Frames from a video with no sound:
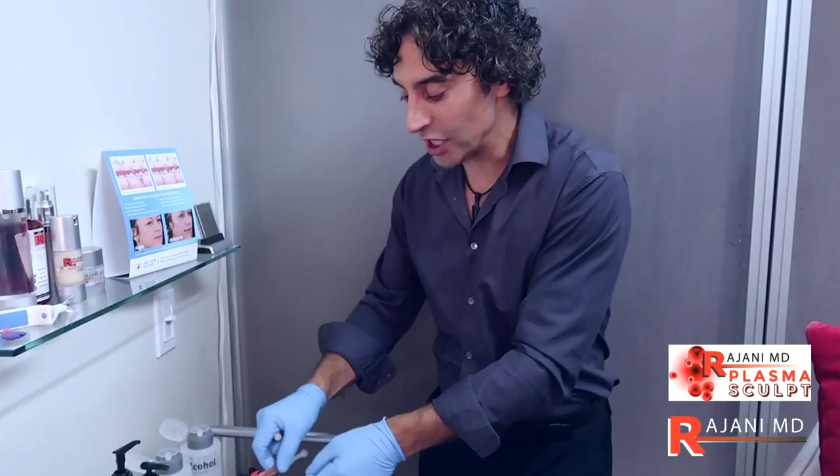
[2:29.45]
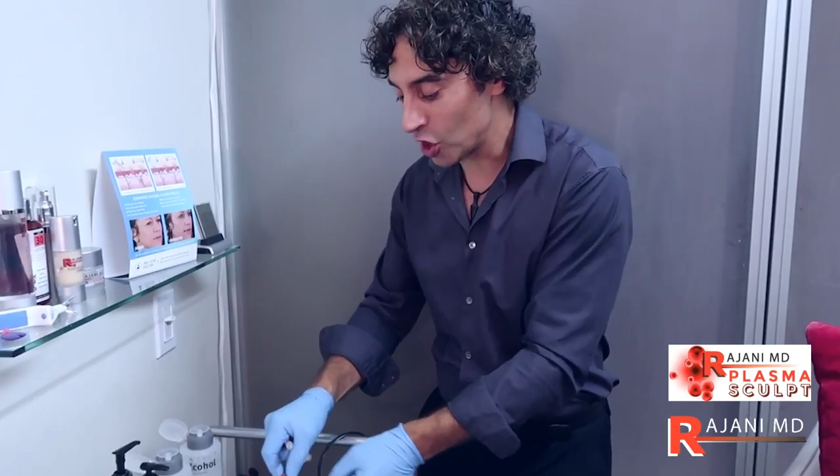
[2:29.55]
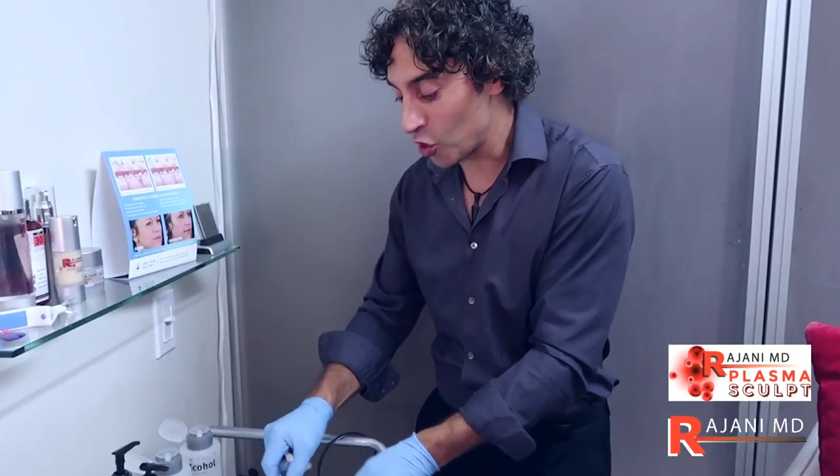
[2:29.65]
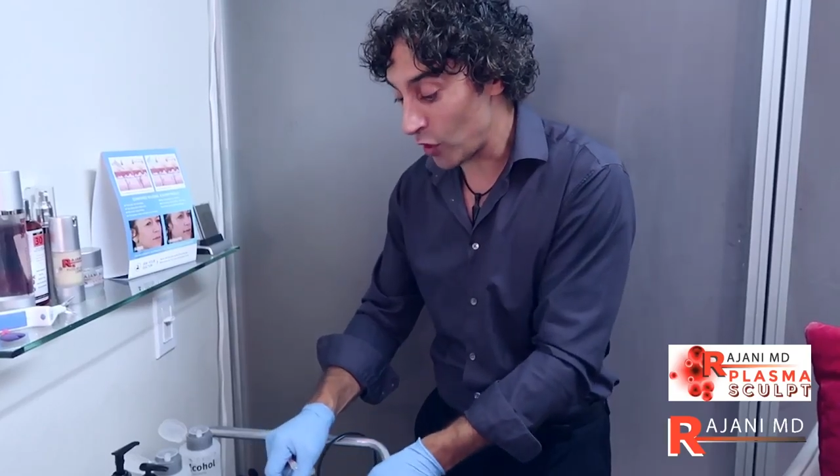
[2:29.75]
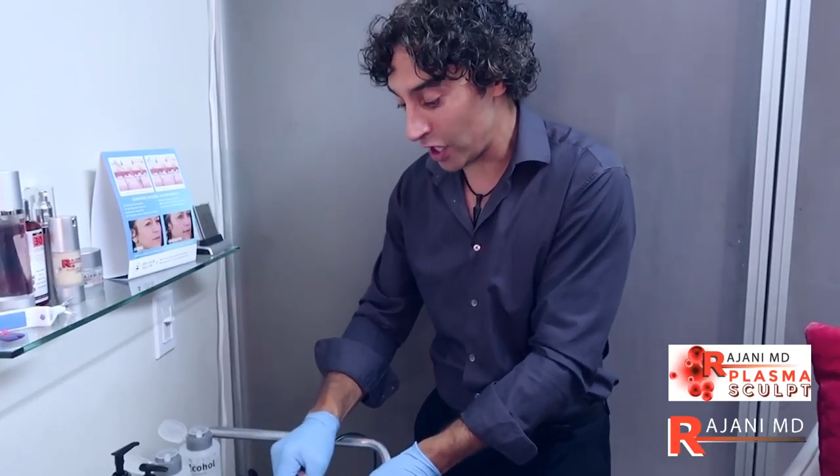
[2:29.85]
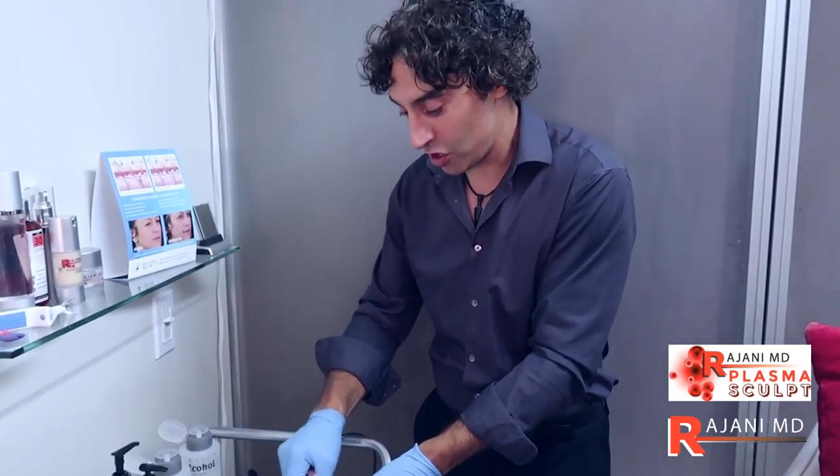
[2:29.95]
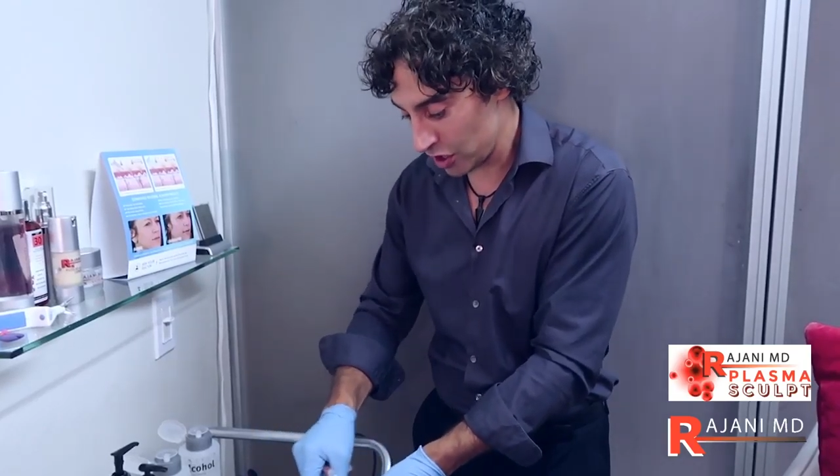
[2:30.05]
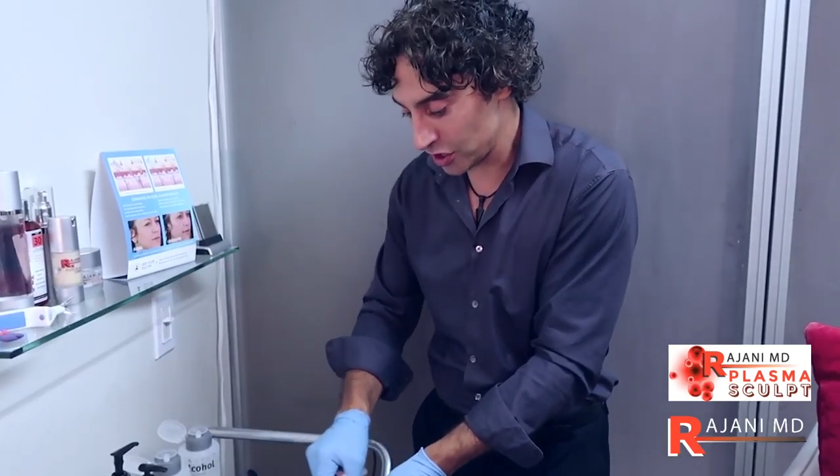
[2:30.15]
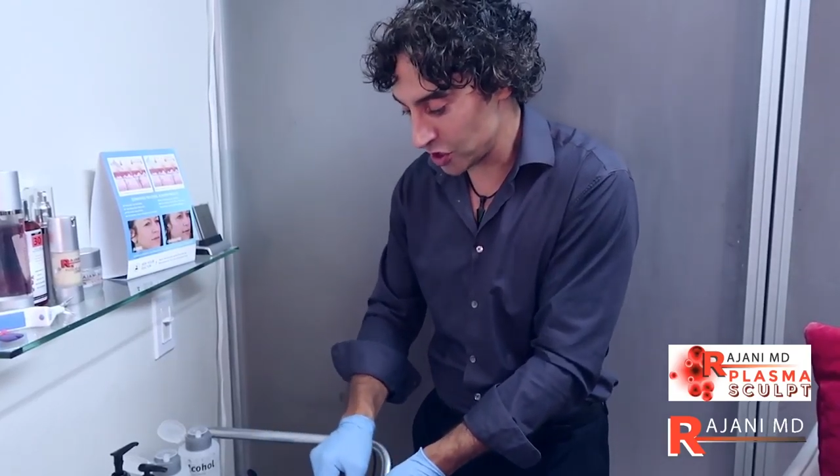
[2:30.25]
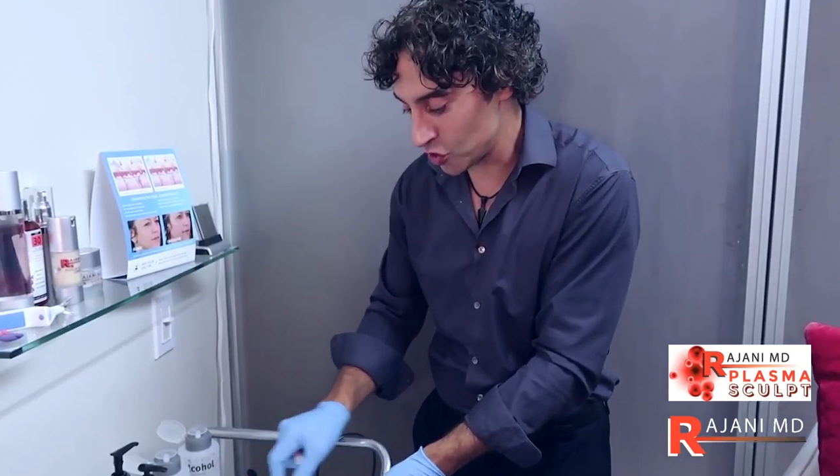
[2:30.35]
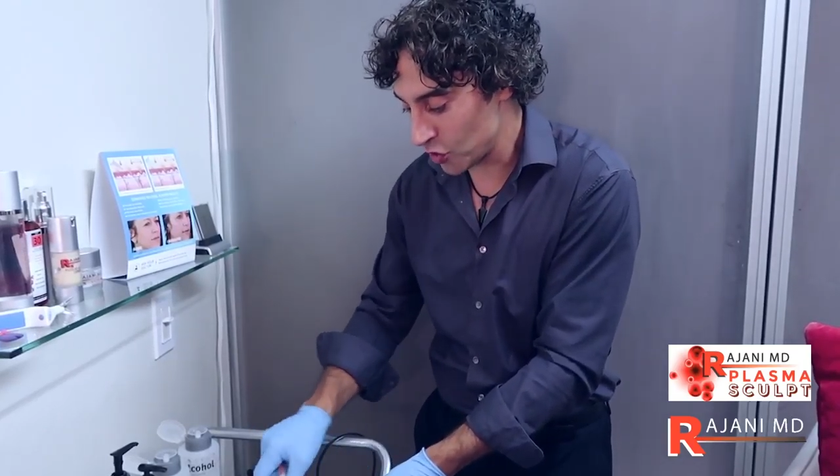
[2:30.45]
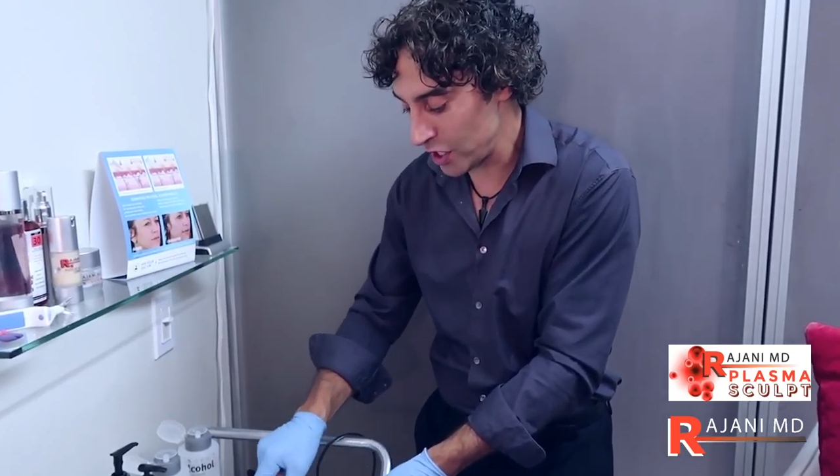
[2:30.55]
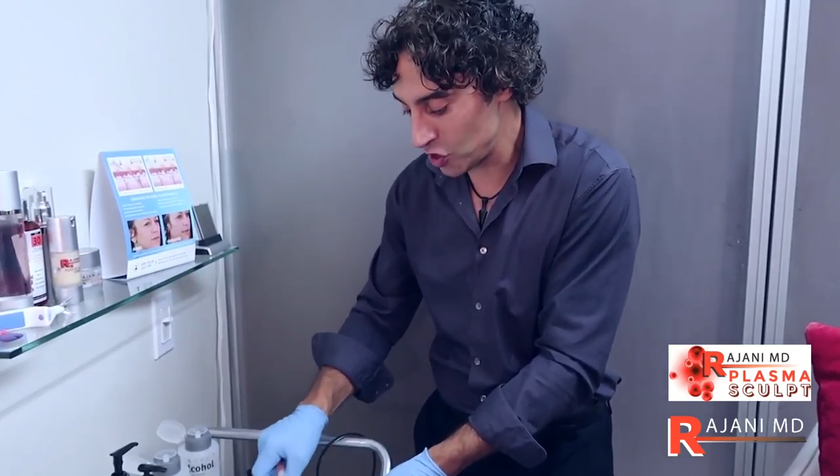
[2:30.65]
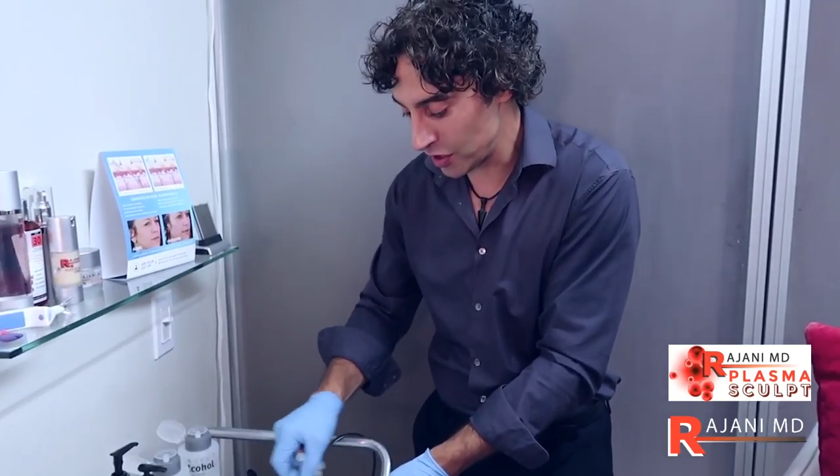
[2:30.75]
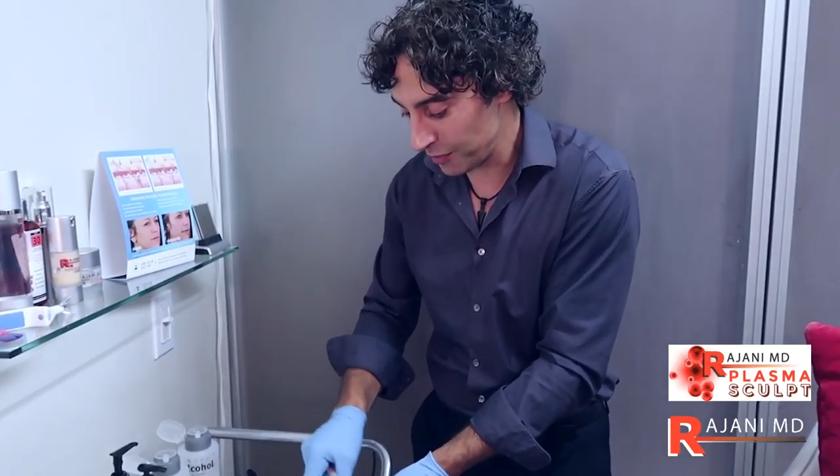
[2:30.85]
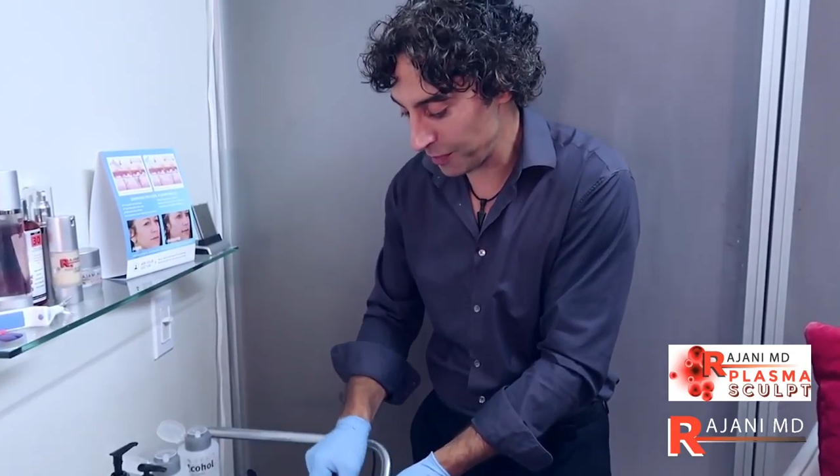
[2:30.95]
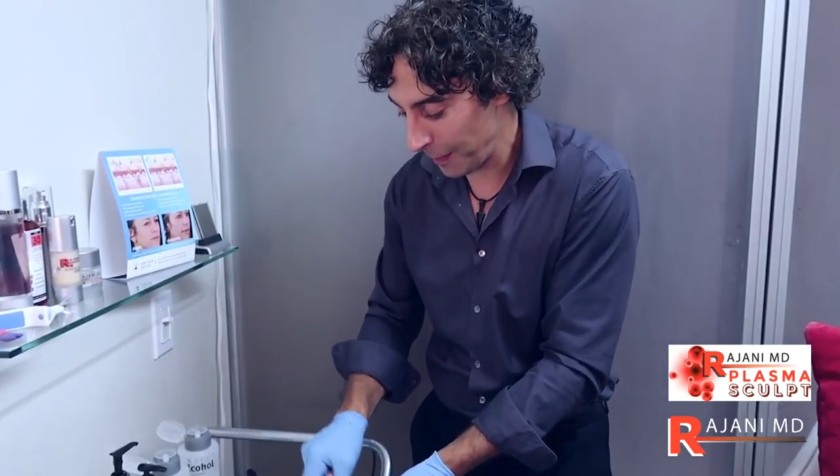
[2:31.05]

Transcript: the correct concentration